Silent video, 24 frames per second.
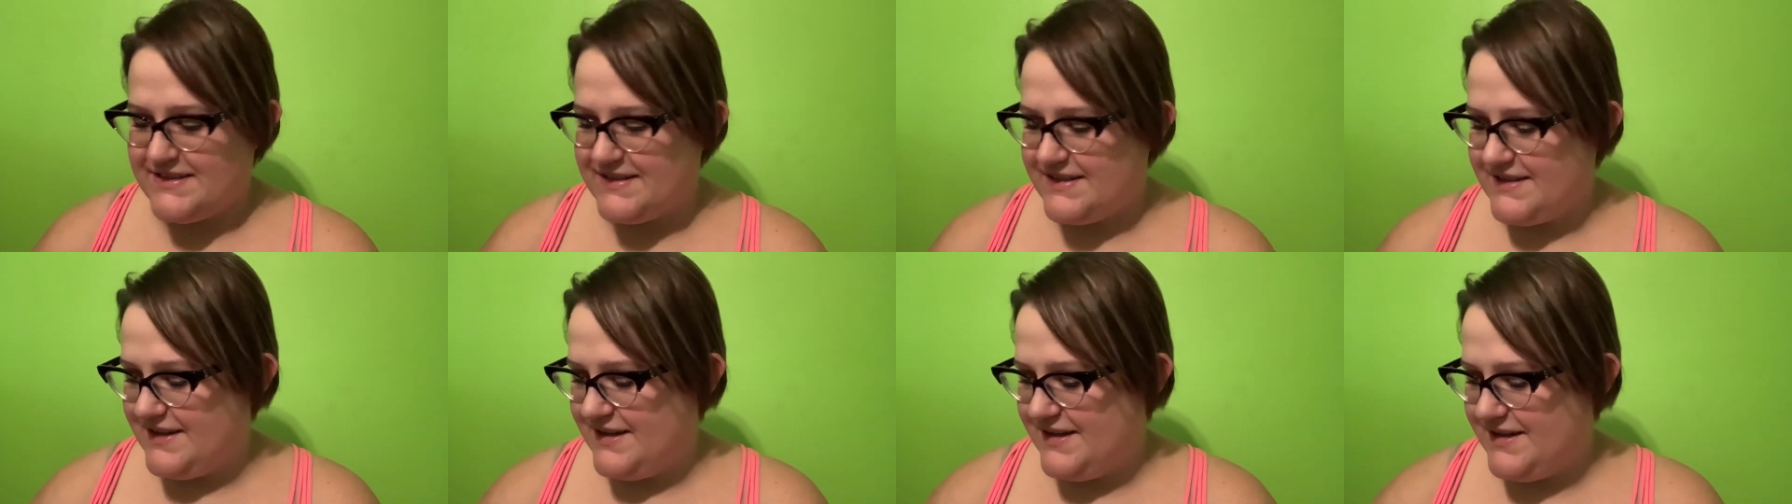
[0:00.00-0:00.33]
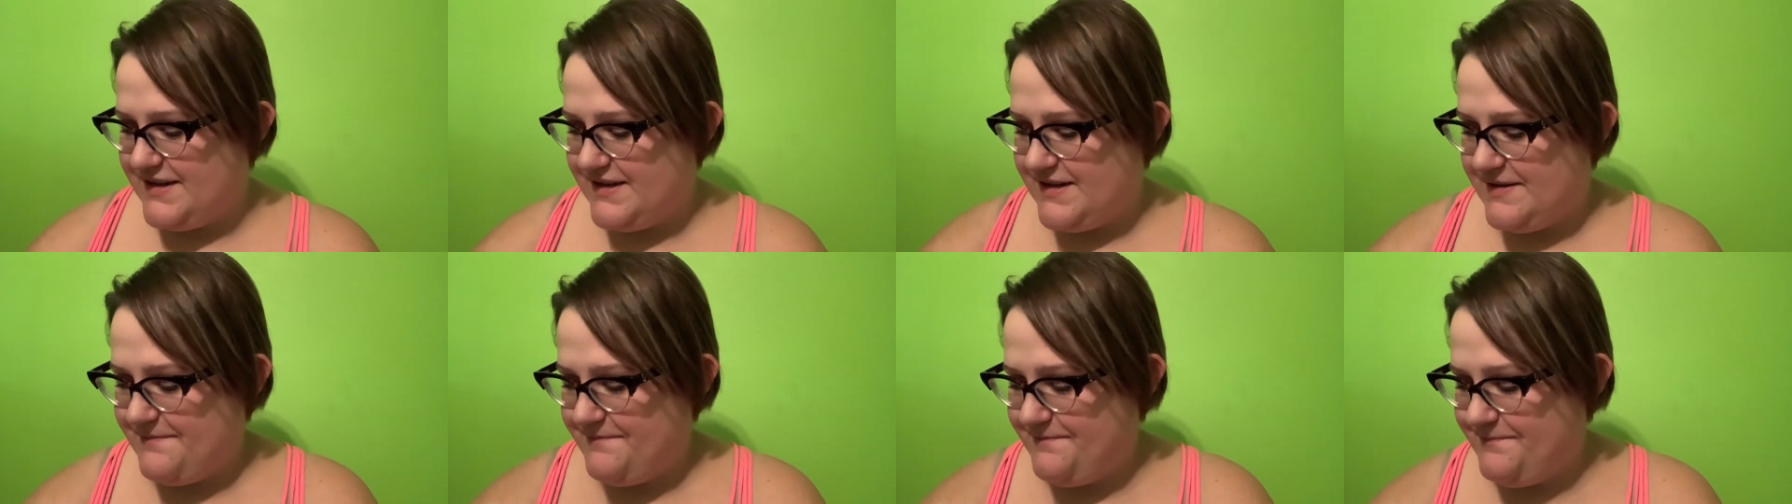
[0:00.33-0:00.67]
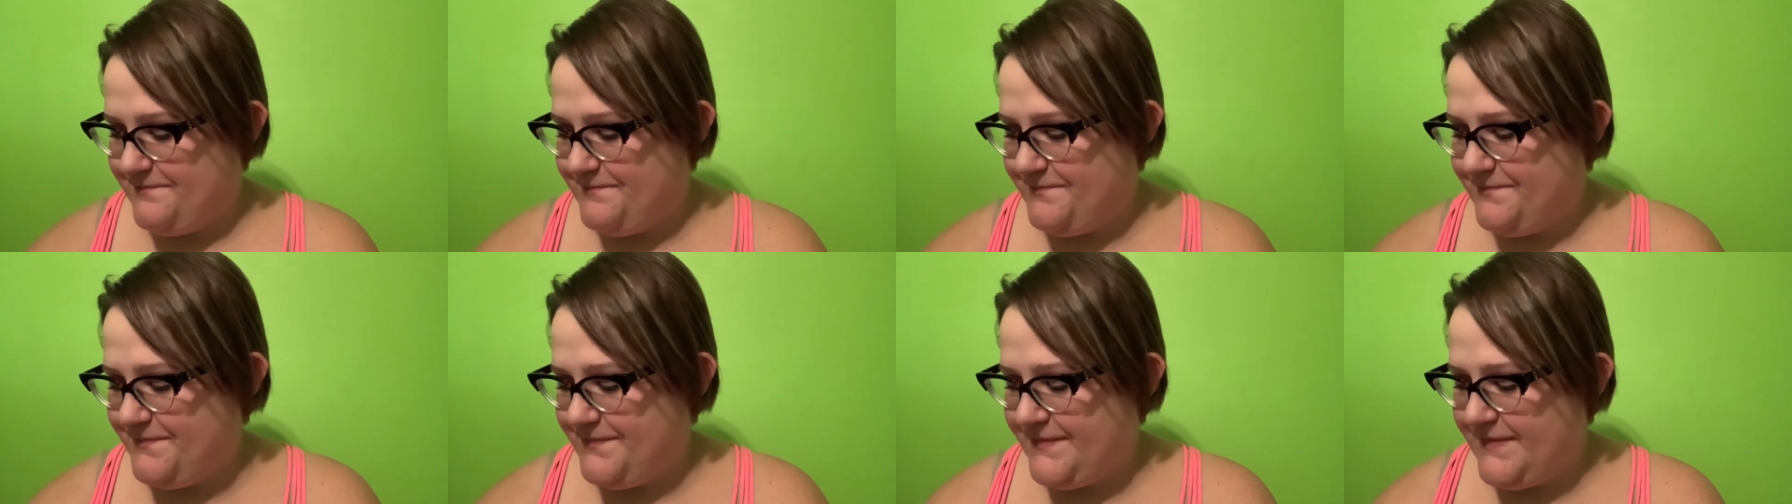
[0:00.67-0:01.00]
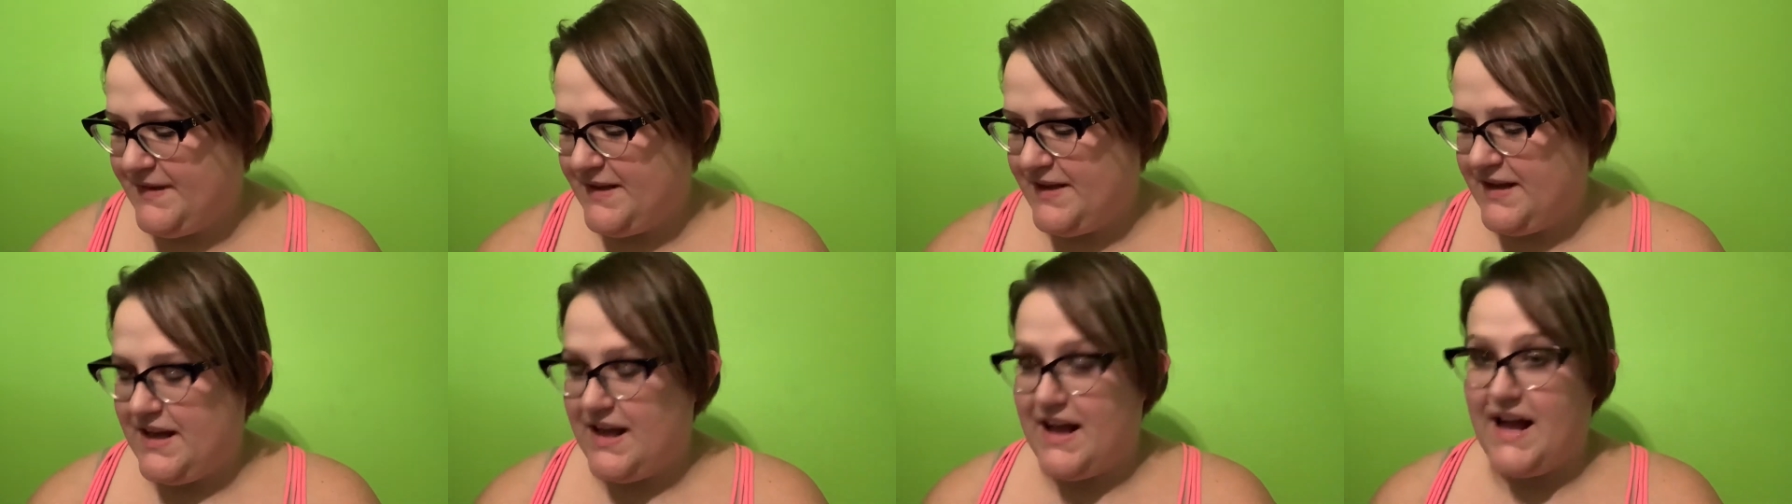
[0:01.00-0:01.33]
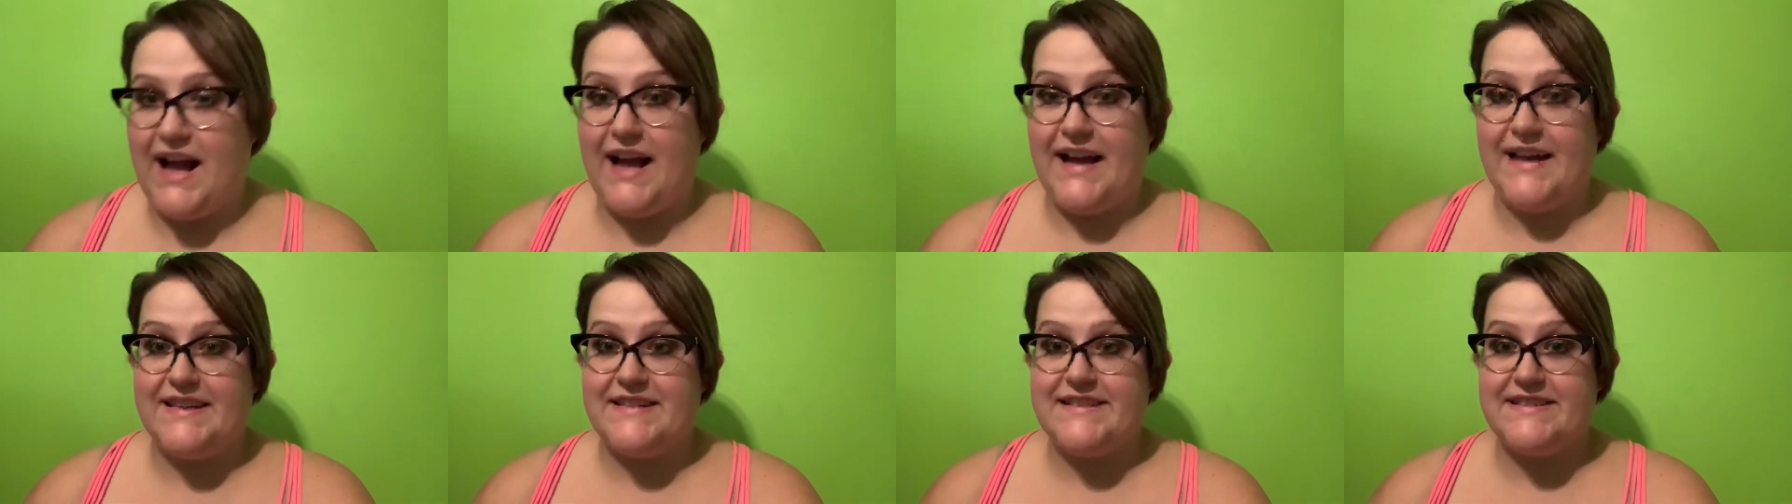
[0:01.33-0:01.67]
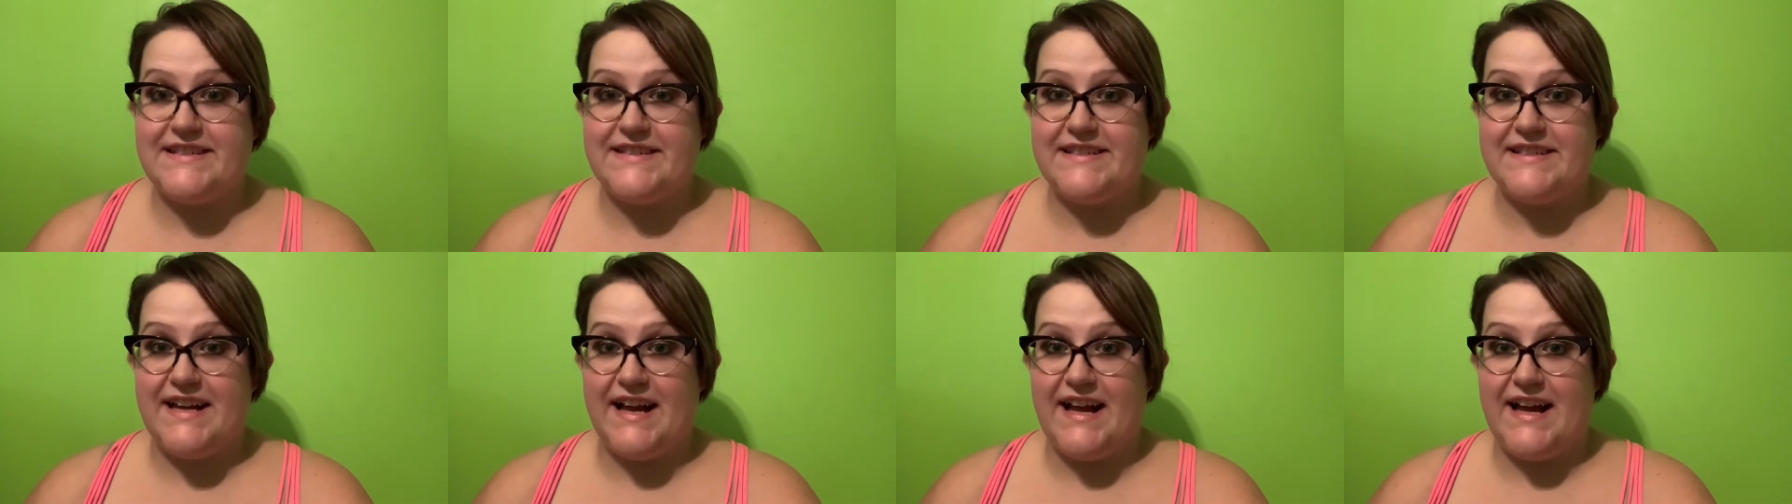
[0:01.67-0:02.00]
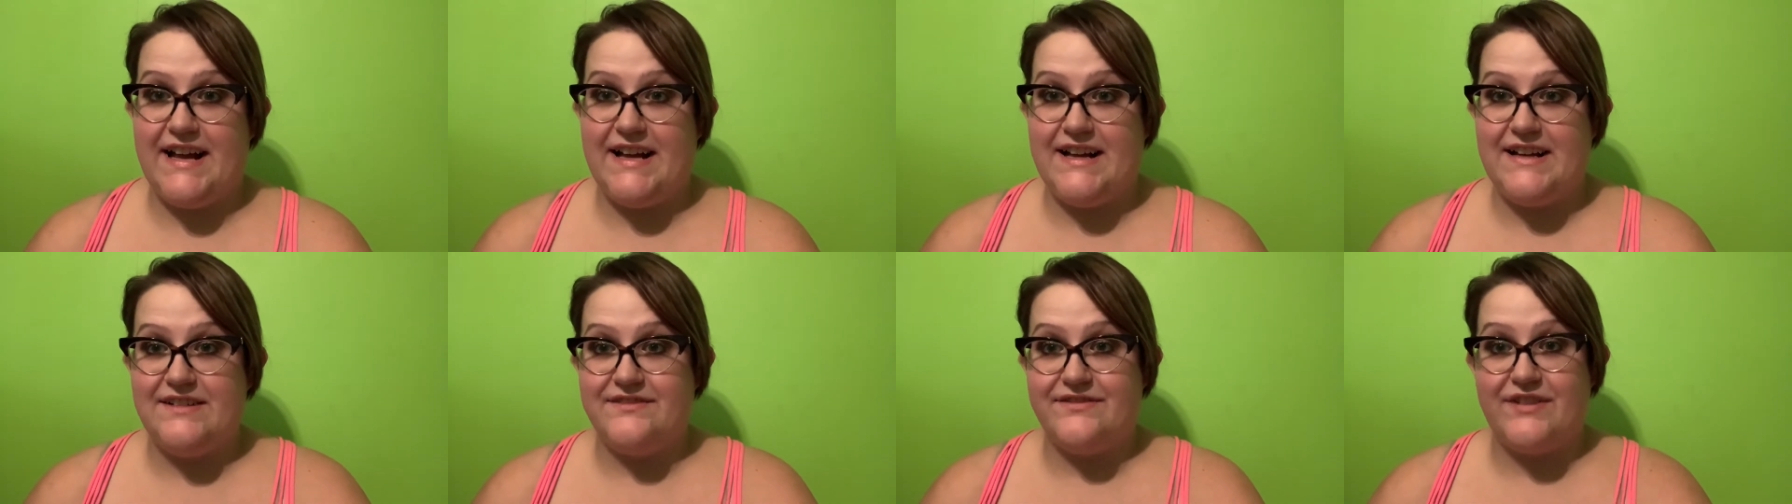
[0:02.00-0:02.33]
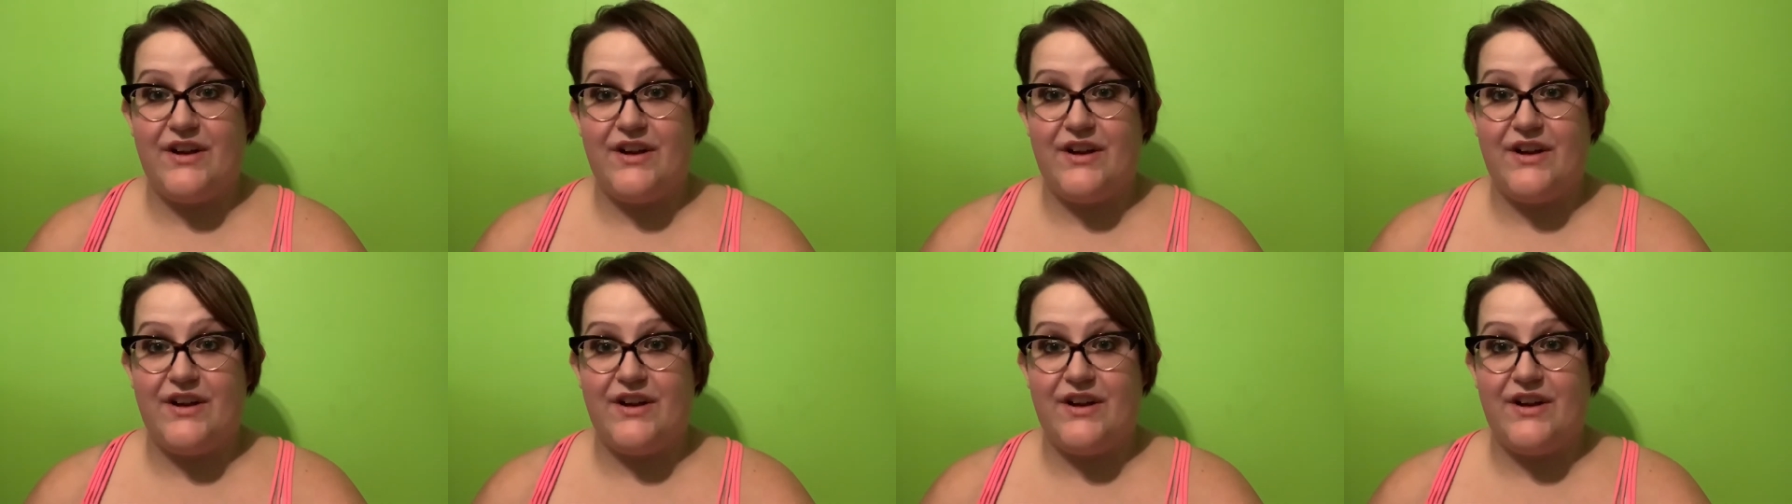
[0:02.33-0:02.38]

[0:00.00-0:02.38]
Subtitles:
I did have